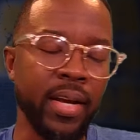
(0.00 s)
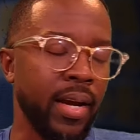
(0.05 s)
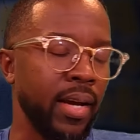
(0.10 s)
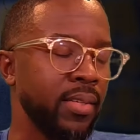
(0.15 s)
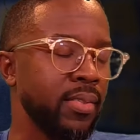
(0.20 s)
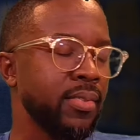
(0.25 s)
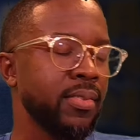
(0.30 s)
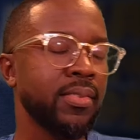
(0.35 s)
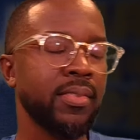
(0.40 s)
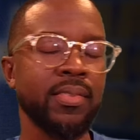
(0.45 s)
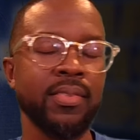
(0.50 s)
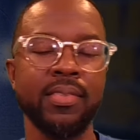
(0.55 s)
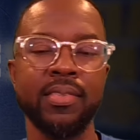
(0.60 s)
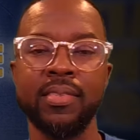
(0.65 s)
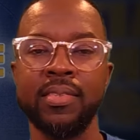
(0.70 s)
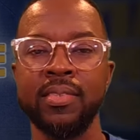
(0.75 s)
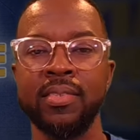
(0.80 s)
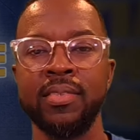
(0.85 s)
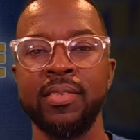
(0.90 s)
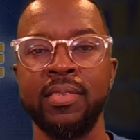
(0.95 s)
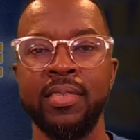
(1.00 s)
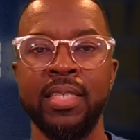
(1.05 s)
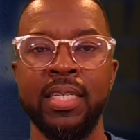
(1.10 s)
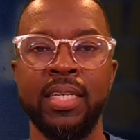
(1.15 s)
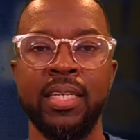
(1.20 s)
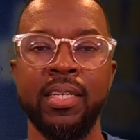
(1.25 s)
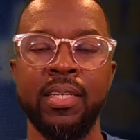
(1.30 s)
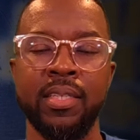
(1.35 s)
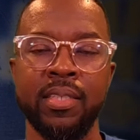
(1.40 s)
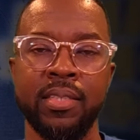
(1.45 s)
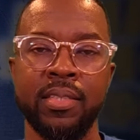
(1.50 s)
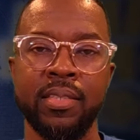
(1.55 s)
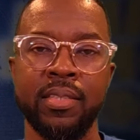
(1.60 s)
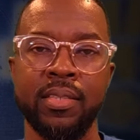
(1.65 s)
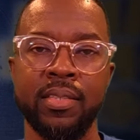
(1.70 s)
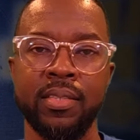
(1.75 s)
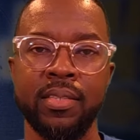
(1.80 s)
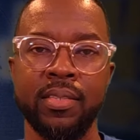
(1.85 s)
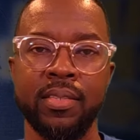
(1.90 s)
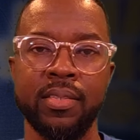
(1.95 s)
fun watching the little rafting, the
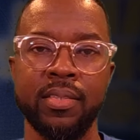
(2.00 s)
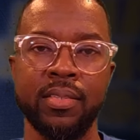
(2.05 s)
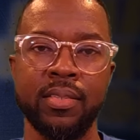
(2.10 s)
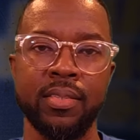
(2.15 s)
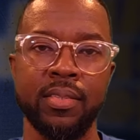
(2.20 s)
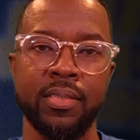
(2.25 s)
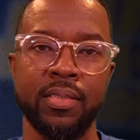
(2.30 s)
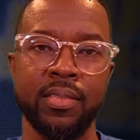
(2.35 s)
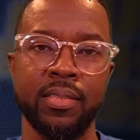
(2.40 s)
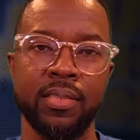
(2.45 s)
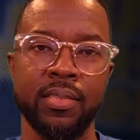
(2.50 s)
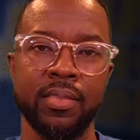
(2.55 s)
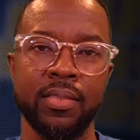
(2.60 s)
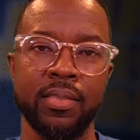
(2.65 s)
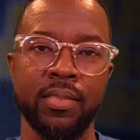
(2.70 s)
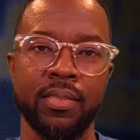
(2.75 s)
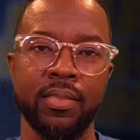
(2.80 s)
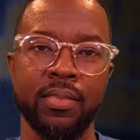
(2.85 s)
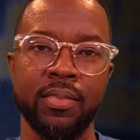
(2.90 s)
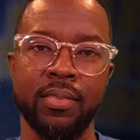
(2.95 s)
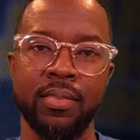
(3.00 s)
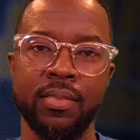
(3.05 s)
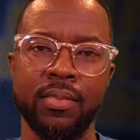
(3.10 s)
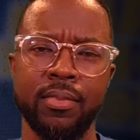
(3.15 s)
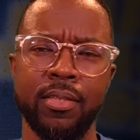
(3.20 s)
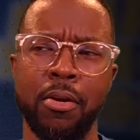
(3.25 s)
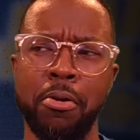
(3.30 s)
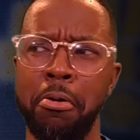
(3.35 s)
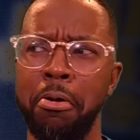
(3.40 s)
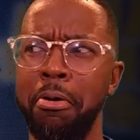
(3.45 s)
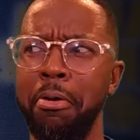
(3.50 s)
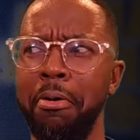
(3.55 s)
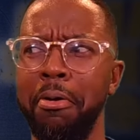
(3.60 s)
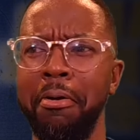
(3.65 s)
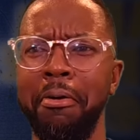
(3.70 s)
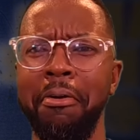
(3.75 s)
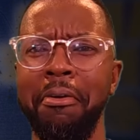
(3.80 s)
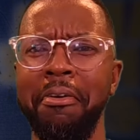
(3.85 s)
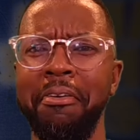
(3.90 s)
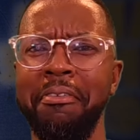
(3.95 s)
boat thing, man. I don't know what I'm looking at,
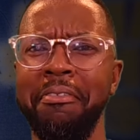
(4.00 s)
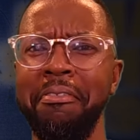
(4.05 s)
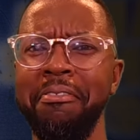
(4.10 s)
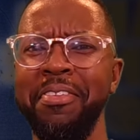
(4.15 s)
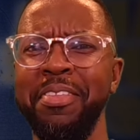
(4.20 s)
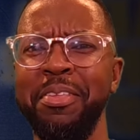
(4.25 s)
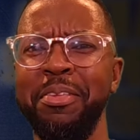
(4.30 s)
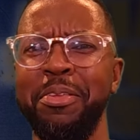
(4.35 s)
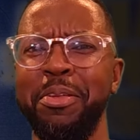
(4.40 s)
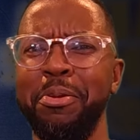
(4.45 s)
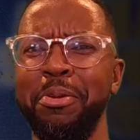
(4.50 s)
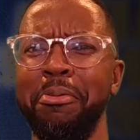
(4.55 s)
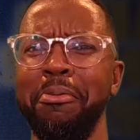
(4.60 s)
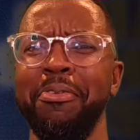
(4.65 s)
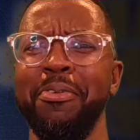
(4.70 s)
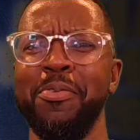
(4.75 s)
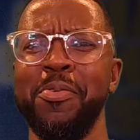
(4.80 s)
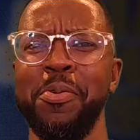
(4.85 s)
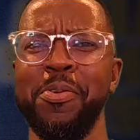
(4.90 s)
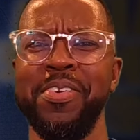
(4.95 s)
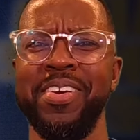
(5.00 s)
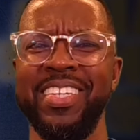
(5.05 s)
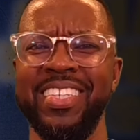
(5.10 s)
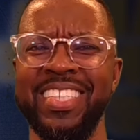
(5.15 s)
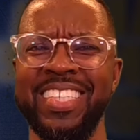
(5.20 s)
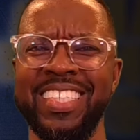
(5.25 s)
but it was fun watching it.